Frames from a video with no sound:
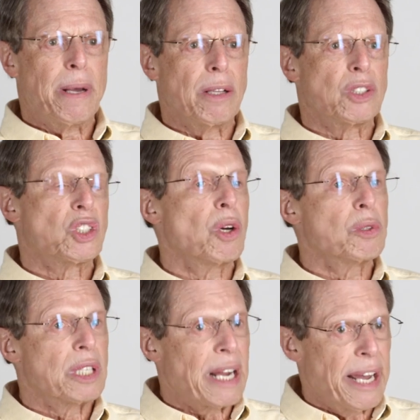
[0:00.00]
pellet
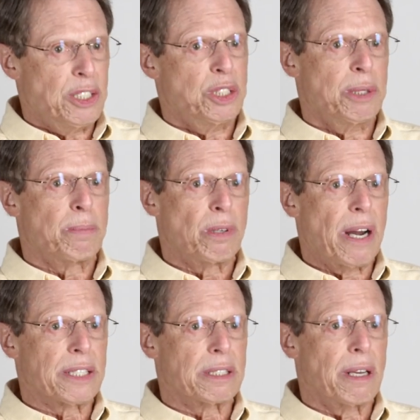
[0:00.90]
soaked in hydrogen
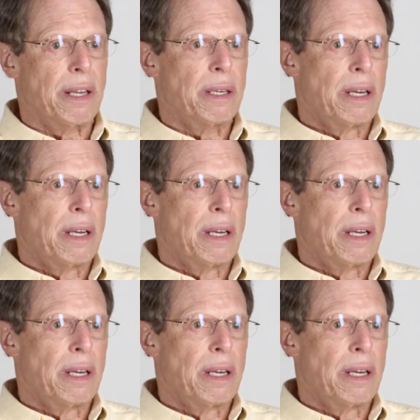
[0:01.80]
peroxide.